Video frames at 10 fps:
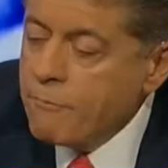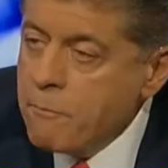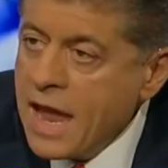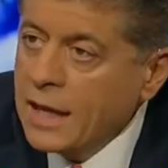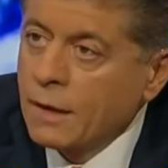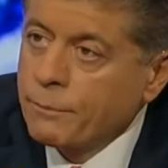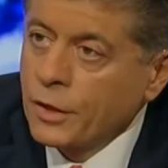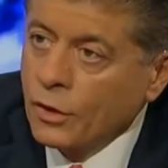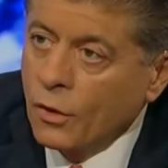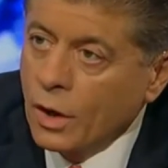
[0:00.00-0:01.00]
made up
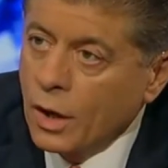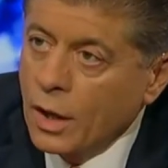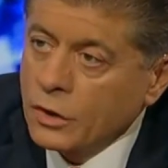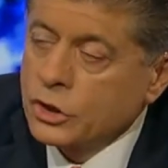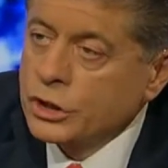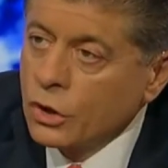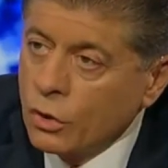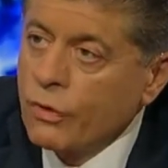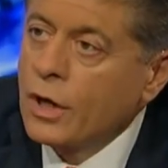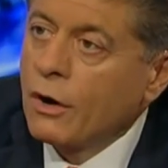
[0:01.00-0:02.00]
the law.
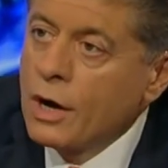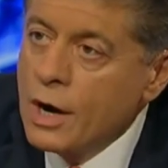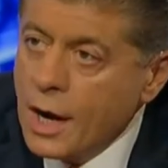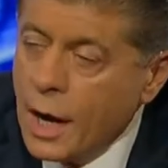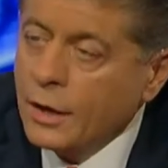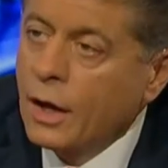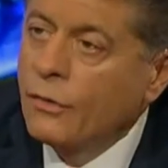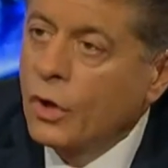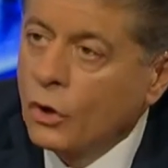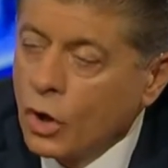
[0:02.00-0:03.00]
Children are not
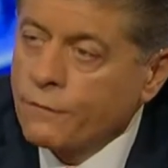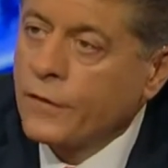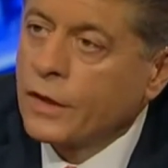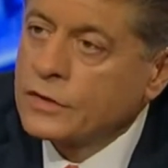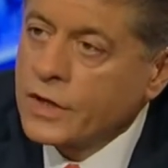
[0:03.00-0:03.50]
on the hook for the